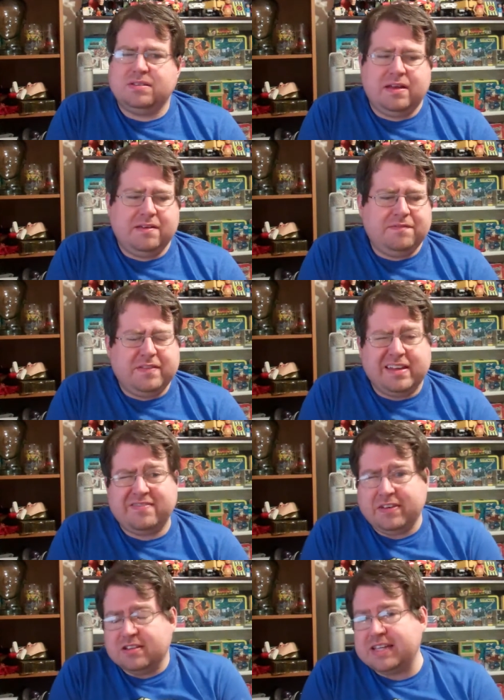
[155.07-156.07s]
If it
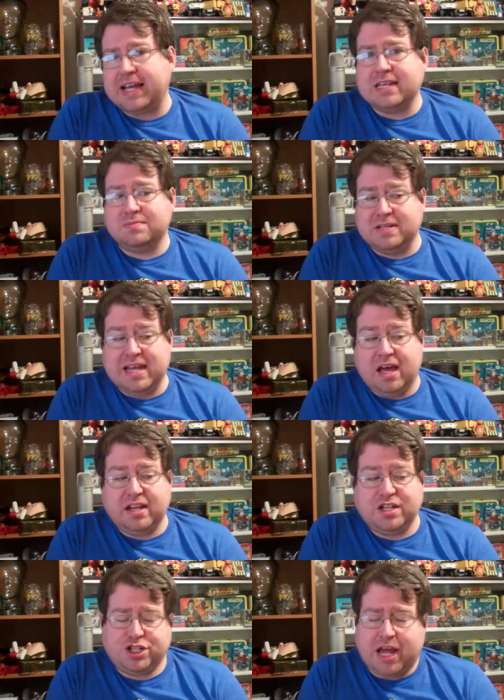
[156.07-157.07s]
feels like his
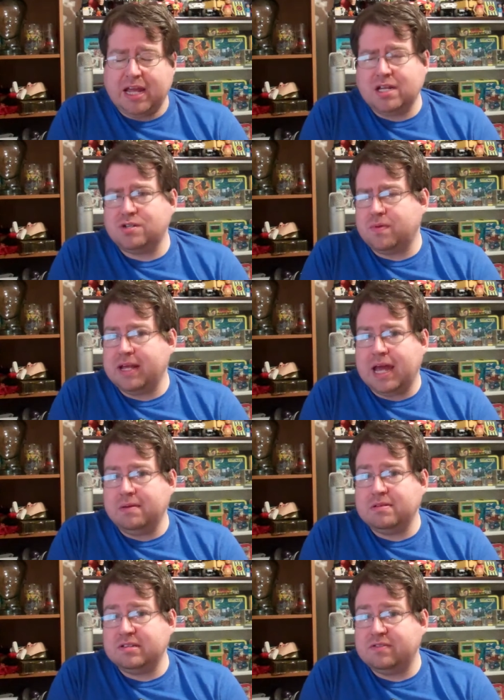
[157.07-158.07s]
mentality changed when it
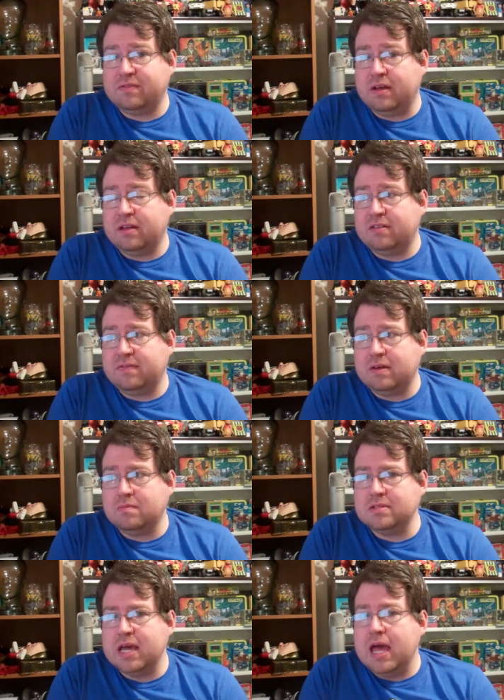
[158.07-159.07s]
came to his, uh, the
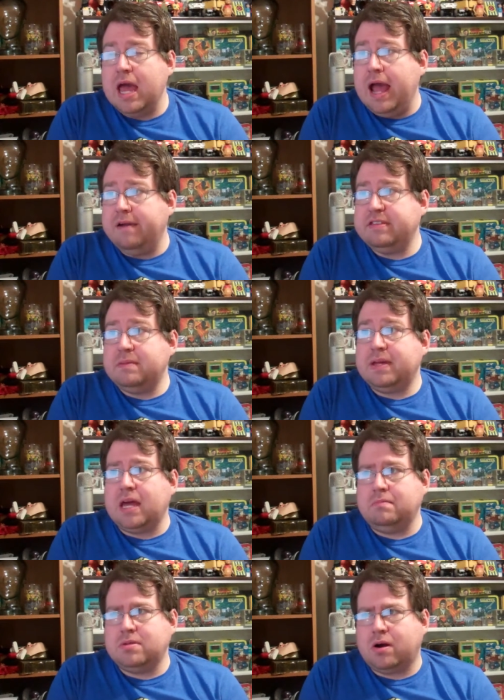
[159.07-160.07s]
films, everything
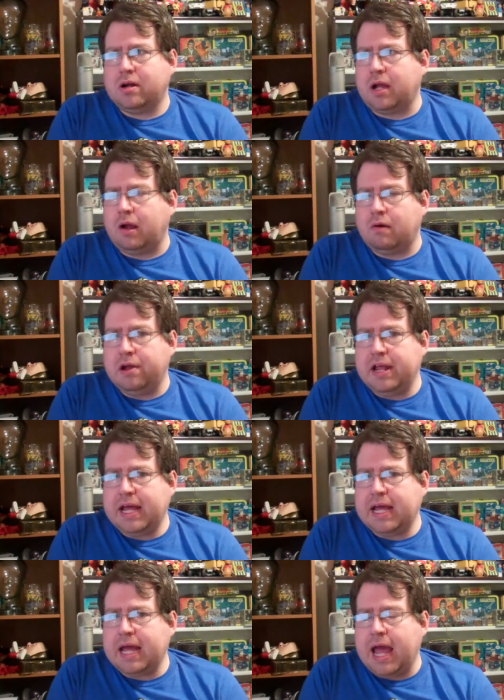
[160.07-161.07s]
became dark and
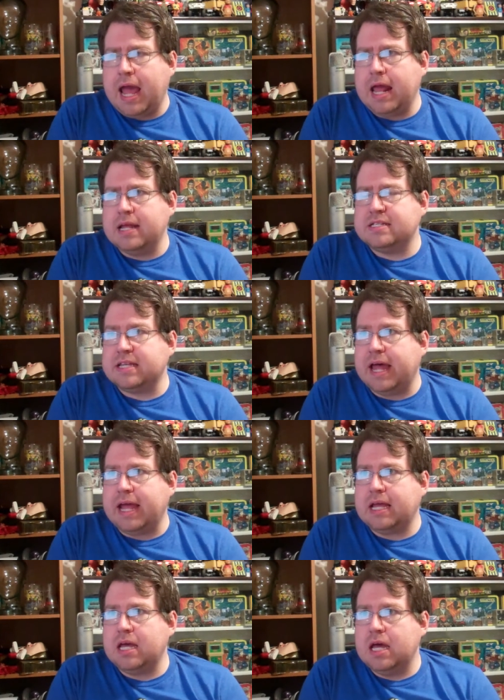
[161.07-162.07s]
gritty, and it's
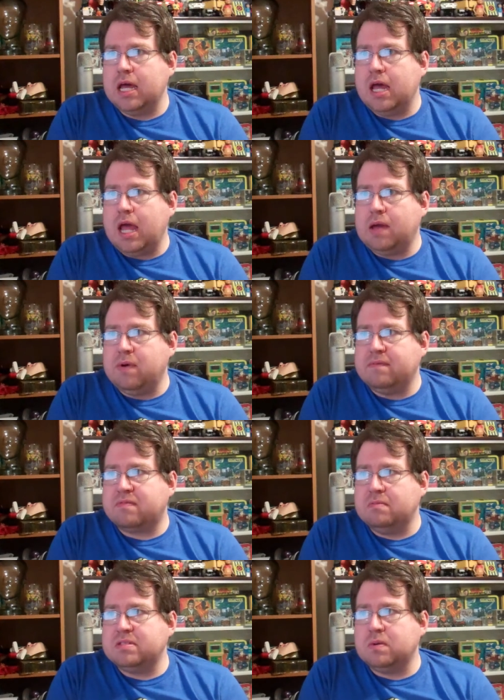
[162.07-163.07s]
like he went
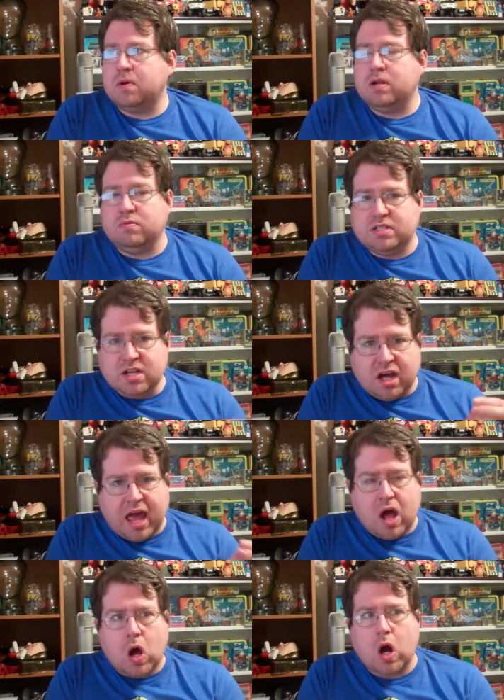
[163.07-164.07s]
from someone who was young
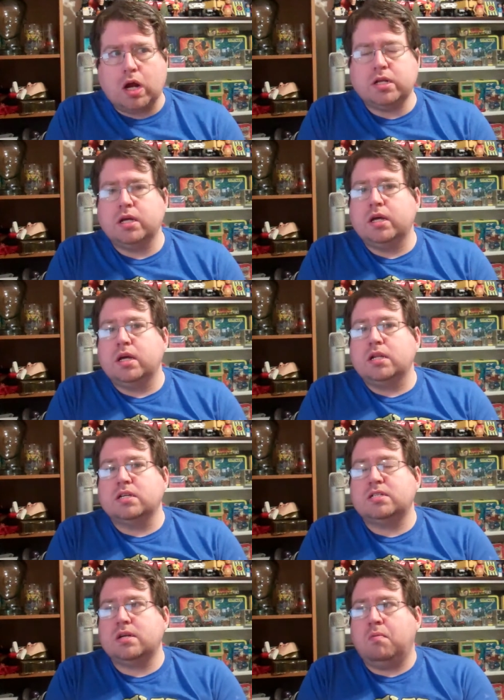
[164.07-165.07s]
at heart
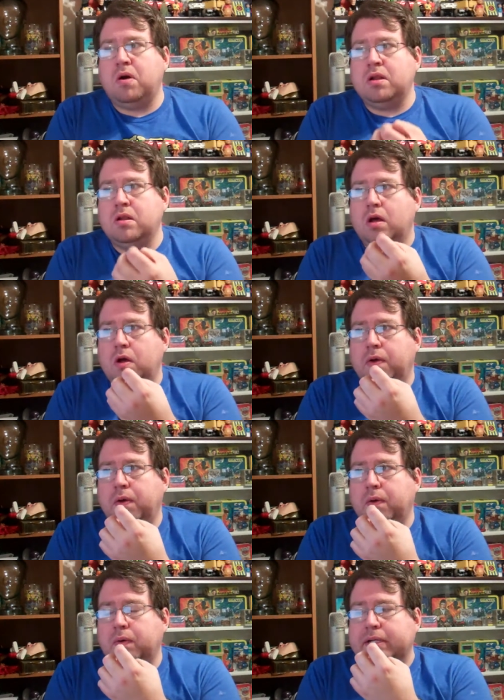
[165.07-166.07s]
to someone
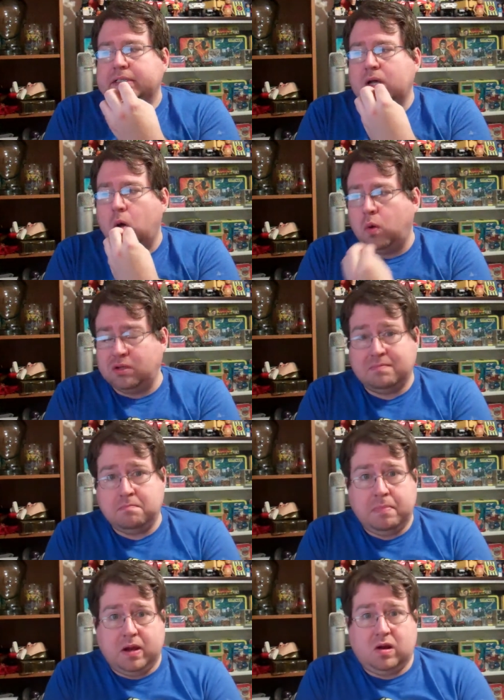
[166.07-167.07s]
who is old
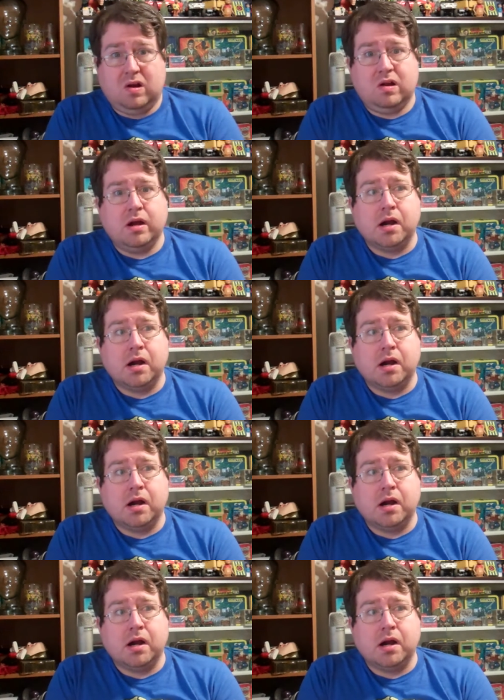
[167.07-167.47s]
and bitter.